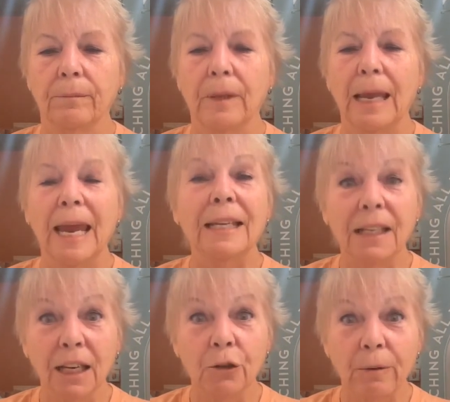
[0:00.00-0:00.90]
It's a
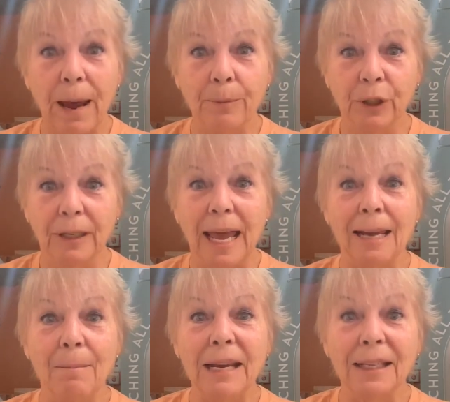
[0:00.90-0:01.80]
contraption and
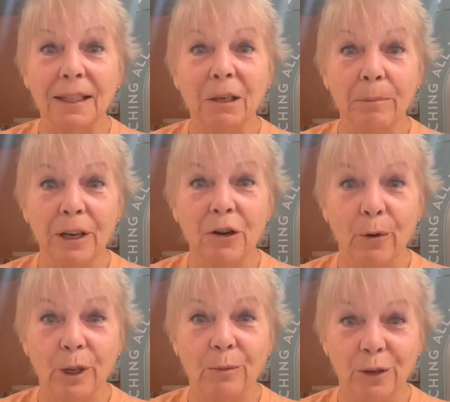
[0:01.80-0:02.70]
it makes a little bit of
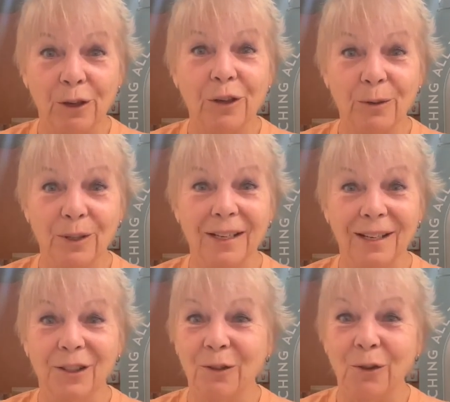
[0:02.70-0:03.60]
noise when you're using
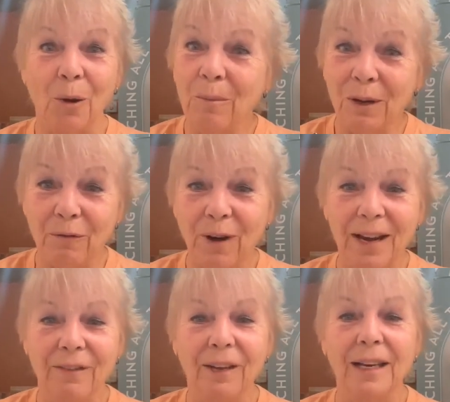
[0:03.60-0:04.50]
it, so don't be afraid
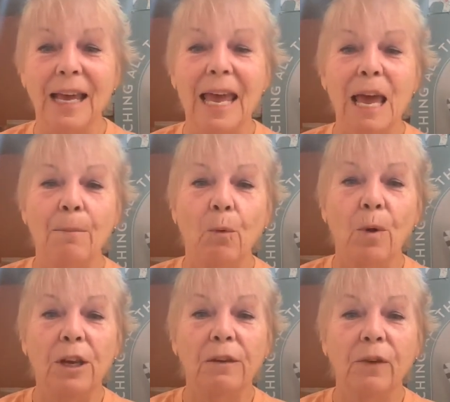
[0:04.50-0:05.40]
of it. But
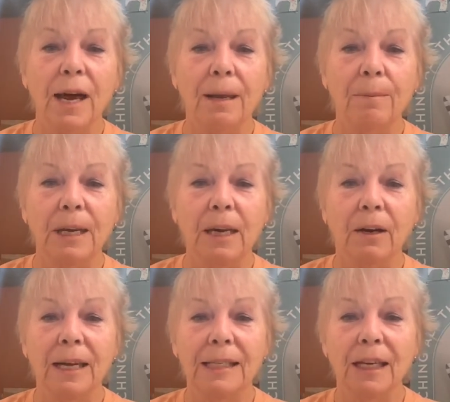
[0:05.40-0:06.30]
what you've got up here
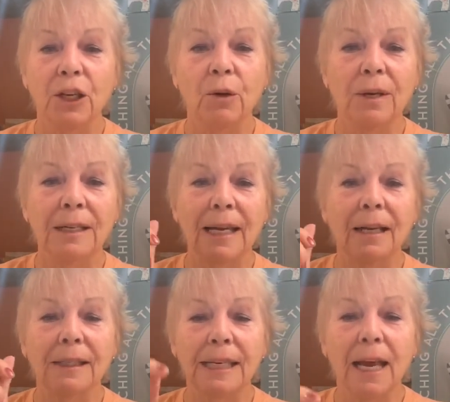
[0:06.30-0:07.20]
is that you can
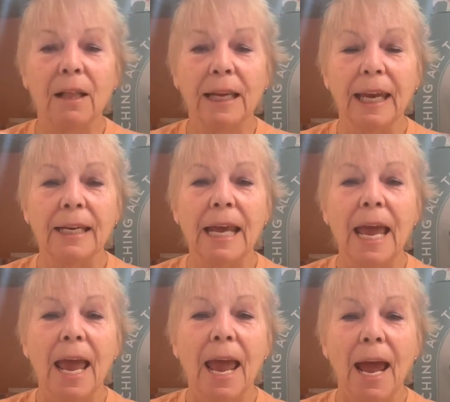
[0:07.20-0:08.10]
tell it
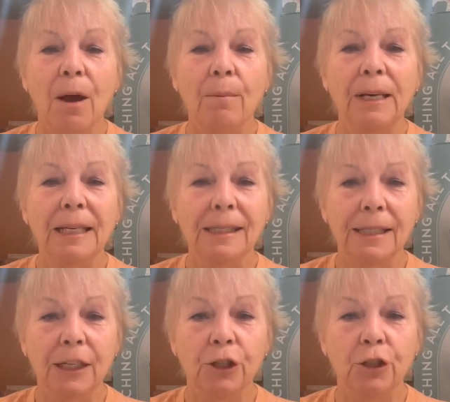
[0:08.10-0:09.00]
how many
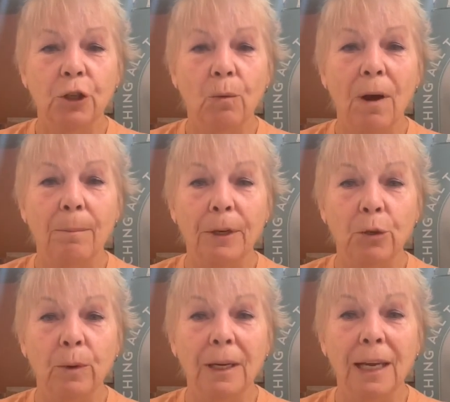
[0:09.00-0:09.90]
stitches you want
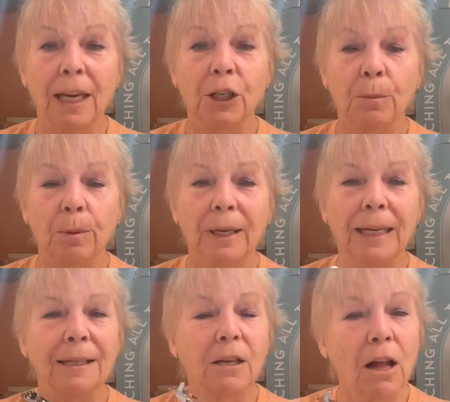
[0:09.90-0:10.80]
between each pleat.
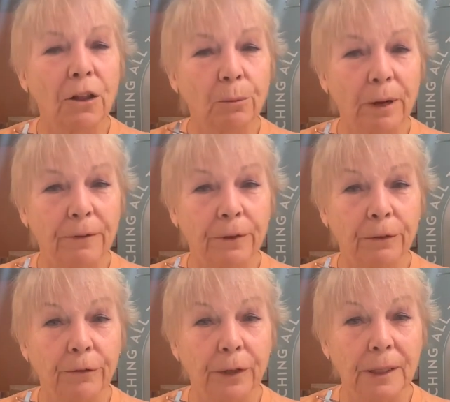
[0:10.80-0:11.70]
It's called the ruffler
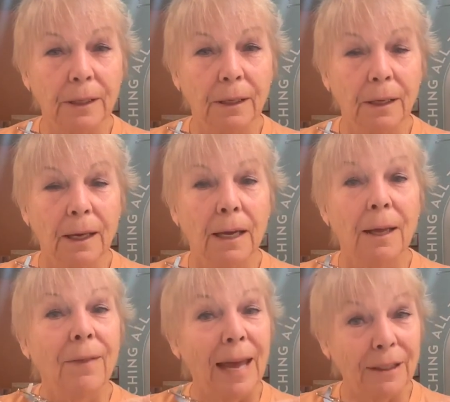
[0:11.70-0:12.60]
foot.
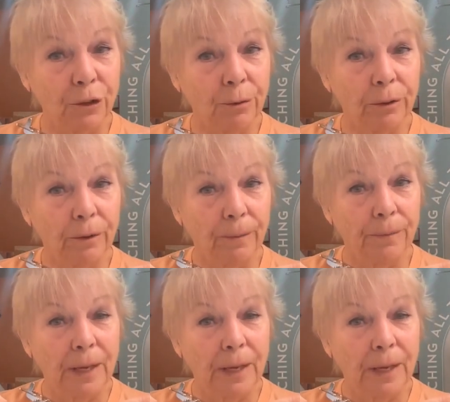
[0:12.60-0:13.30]
That's true.